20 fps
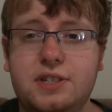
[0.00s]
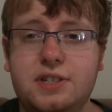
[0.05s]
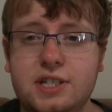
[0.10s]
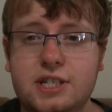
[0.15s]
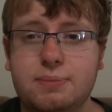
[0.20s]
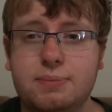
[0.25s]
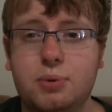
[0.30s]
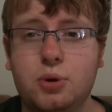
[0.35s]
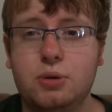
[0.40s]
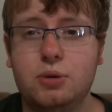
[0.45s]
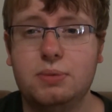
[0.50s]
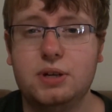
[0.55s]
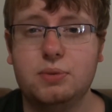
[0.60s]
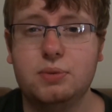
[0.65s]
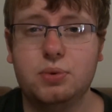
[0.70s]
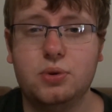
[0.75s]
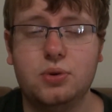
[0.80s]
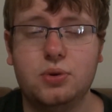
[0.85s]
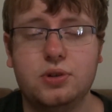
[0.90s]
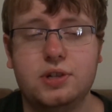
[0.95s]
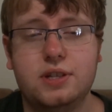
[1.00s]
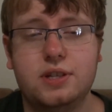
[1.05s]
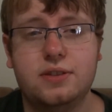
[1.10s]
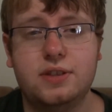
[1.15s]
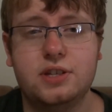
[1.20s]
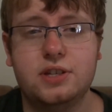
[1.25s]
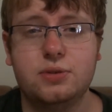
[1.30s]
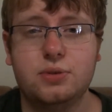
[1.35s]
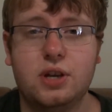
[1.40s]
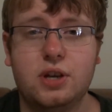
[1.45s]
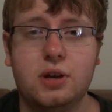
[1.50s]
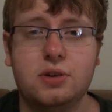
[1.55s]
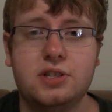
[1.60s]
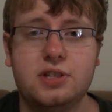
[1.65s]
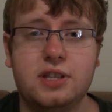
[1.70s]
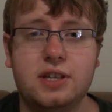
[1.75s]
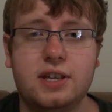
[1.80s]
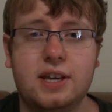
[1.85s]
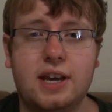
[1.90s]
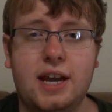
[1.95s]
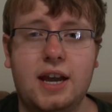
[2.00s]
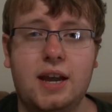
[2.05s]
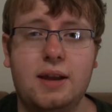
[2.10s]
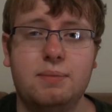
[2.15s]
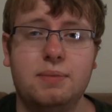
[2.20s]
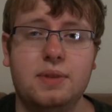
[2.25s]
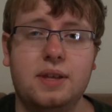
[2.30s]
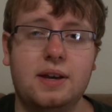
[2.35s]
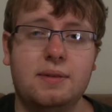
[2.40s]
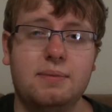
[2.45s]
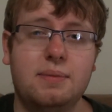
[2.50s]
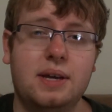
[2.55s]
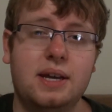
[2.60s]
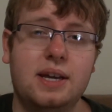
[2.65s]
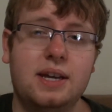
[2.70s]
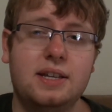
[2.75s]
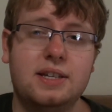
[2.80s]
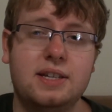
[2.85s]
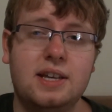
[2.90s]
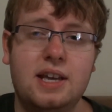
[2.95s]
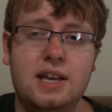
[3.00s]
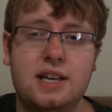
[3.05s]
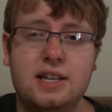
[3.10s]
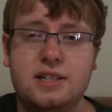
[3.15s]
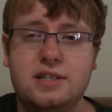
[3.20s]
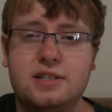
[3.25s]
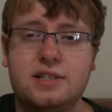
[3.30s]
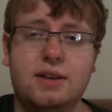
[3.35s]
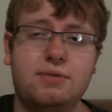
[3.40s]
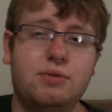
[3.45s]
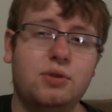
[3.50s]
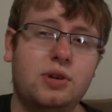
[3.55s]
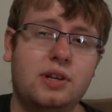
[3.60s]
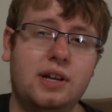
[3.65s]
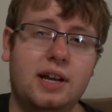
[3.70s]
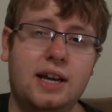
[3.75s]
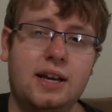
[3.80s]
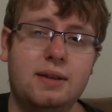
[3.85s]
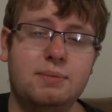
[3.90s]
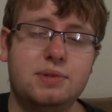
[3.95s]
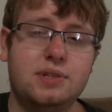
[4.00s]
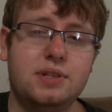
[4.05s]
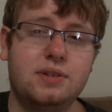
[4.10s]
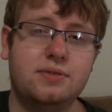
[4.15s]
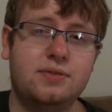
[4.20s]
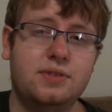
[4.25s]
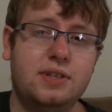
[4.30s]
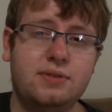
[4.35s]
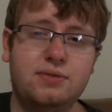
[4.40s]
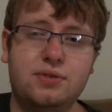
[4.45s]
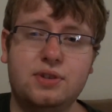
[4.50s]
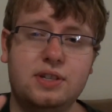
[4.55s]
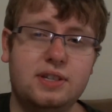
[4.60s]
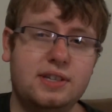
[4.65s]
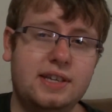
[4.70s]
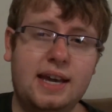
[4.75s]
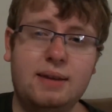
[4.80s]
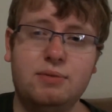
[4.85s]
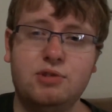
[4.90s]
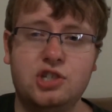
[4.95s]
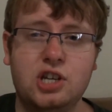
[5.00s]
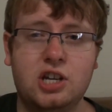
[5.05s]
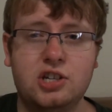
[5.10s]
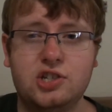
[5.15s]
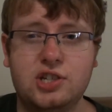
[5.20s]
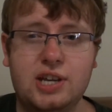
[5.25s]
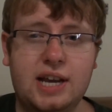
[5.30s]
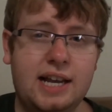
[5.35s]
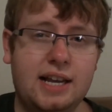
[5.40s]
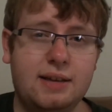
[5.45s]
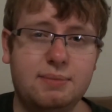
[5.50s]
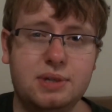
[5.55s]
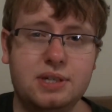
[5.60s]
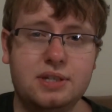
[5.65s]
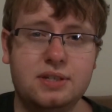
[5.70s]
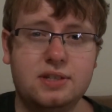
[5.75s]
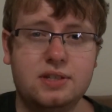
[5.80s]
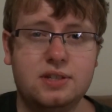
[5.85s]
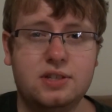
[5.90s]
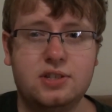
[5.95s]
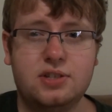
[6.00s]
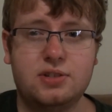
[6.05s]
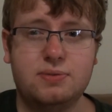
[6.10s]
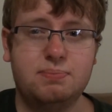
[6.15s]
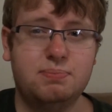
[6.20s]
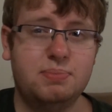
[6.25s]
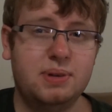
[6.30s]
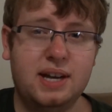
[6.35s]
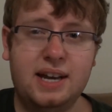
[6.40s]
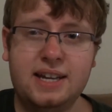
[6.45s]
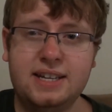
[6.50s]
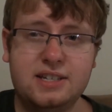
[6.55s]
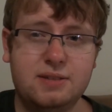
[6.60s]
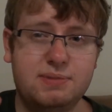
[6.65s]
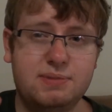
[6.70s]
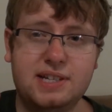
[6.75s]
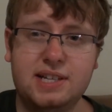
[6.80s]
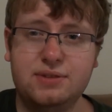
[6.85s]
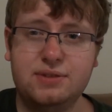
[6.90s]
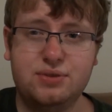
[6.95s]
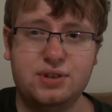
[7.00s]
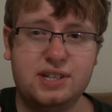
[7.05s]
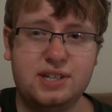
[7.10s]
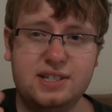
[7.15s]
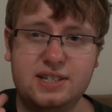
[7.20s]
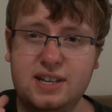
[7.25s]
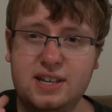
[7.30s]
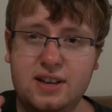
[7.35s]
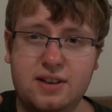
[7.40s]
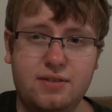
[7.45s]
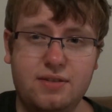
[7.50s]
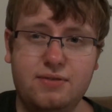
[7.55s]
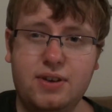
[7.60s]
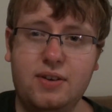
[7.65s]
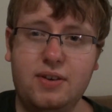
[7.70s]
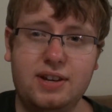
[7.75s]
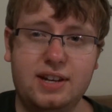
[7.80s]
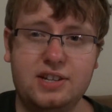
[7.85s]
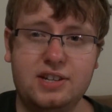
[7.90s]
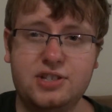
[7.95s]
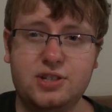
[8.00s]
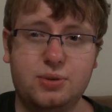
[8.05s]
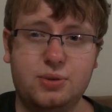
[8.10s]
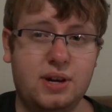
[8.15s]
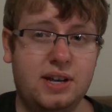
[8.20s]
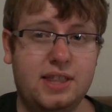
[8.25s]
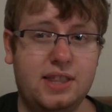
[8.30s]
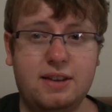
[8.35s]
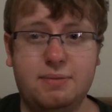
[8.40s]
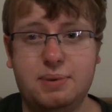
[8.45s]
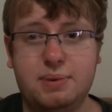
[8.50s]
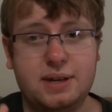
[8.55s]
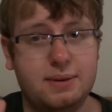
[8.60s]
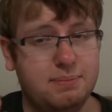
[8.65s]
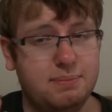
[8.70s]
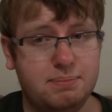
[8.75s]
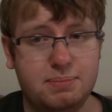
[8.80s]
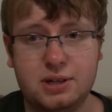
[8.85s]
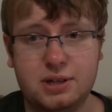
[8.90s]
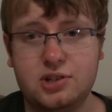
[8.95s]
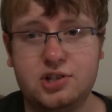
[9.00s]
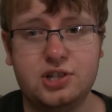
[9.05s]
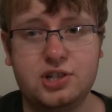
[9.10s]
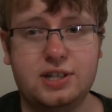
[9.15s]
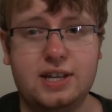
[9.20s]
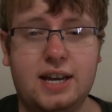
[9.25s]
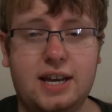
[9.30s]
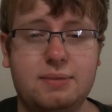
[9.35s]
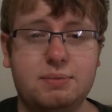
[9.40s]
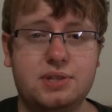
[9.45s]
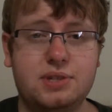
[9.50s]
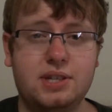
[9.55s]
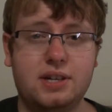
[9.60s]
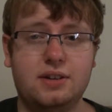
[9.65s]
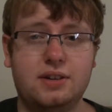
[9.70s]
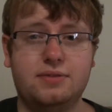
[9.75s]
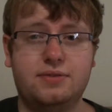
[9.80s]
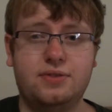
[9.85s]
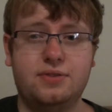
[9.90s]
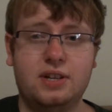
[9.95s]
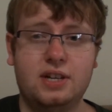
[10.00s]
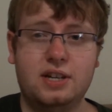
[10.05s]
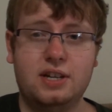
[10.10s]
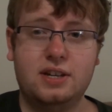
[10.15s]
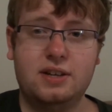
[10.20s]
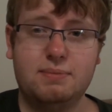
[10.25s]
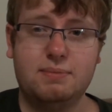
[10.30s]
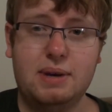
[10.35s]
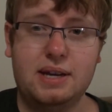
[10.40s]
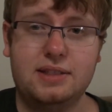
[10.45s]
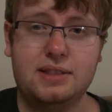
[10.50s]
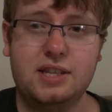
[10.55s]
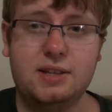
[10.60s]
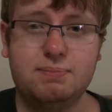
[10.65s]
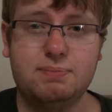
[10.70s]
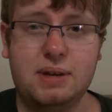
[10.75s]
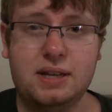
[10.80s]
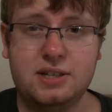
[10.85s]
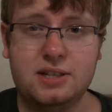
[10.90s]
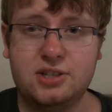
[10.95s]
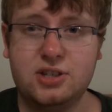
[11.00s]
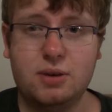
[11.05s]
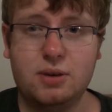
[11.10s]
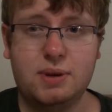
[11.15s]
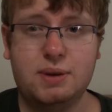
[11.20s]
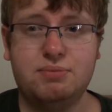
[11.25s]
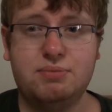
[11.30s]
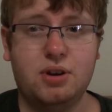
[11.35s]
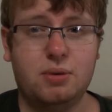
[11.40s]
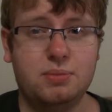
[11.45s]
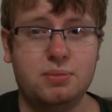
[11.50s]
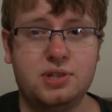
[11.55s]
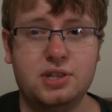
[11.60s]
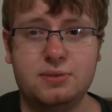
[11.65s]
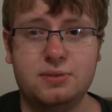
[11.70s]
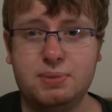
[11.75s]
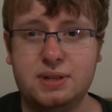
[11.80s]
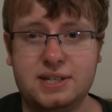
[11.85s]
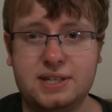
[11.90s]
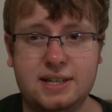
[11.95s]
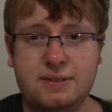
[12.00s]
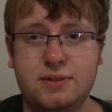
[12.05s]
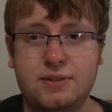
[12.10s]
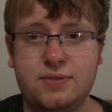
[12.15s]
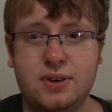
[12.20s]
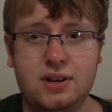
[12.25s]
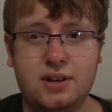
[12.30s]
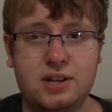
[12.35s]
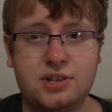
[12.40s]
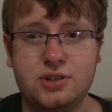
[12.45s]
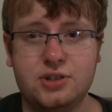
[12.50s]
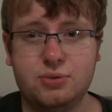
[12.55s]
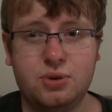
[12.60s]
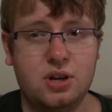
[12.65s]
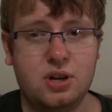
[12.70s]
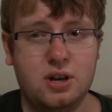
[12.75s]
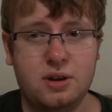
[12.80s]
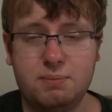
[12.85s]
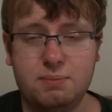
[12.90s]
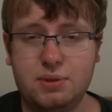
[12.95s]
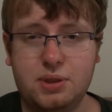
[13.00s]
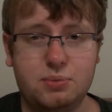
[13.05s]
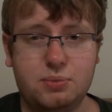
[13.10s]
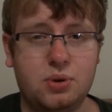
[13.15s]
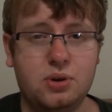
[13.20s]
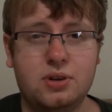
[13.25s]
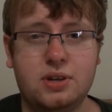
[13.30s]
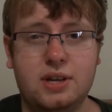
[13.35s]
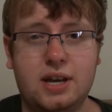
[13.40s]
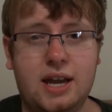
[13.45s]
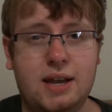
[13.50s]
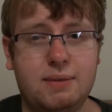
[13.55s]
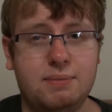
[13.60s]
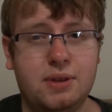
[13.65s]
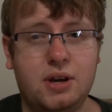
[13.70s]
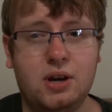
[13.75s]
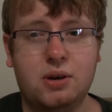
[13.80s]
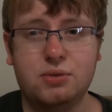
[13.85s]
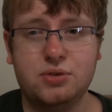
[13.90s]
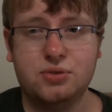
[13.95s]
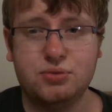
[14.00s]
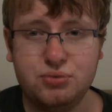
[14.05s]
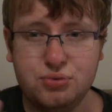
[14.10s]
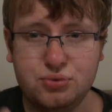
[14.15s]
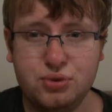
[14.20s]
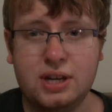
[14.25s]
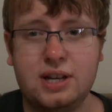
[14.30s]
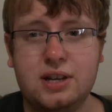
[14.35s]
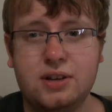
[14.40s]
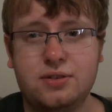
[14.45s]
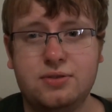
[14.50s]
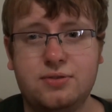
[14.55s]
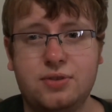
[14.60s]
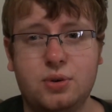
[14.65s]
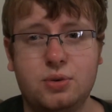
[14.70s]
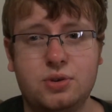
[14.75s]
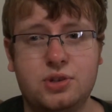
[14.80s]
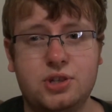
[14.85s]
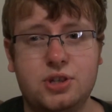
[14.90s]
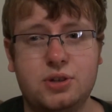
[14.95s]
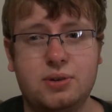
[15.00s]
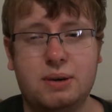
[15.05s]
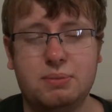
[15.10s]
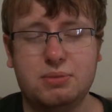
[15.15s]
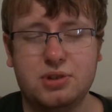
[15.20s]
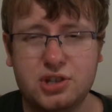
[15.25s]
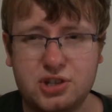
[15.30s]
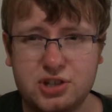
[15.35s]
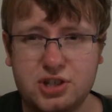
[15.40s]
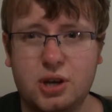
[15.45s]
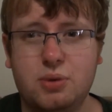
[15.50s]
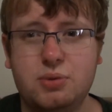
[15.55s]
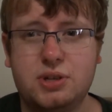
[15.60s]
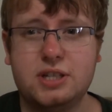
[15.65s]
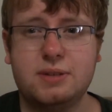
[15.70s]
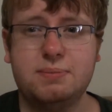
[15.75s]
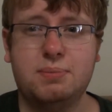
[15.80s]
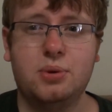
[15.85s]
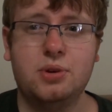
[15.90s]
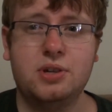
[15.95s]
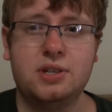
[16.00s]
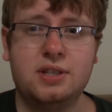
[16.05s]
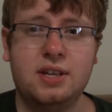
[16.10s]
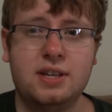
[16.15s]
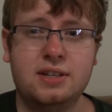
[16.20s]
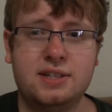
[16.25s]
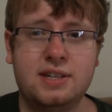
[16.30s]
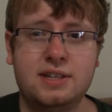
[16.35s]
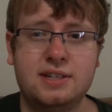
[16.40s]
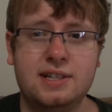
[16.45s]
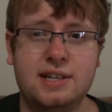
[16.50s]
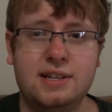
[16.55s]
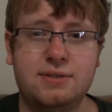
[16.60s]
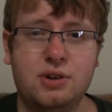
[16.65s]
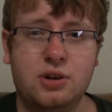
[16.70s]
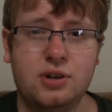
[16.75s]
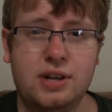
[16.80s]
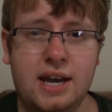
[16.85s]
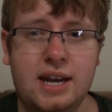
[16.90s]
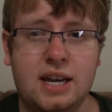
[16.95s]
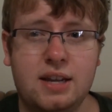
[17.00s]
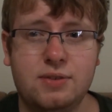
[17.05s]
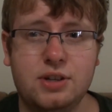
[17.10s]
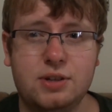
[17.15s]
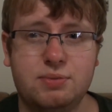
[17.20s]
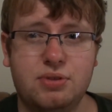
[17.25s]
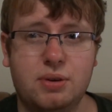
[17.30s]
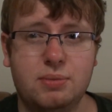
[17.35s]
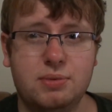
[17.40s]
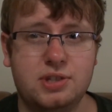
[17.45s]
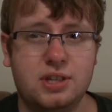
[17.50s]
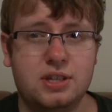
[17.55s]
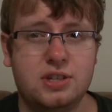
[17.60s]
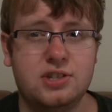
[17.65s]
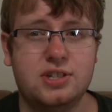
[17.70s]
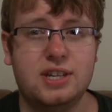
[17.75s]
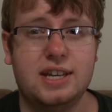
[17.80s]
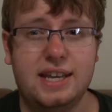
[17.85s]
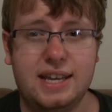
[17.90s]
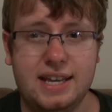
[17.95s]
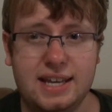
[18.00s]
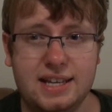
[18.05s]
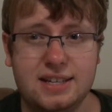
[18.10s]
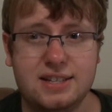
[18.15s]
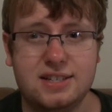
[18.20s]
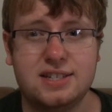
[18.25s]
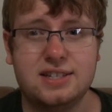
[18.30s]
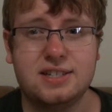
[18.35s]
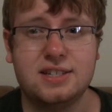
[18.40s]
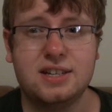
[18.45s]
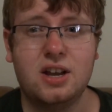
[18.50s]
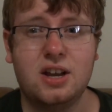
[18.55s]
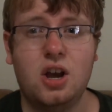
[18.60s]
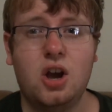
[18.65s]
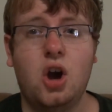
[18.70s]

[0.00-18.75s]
Disappointment Award, this will go to the game that made several claims of different game-changing elements but ended up delivering very little, and there have been a bunch of games that have made so many promises but delivered very little. But the one game that I was really looking forward to and was so disappointed that it didn't deliver on any of its promises is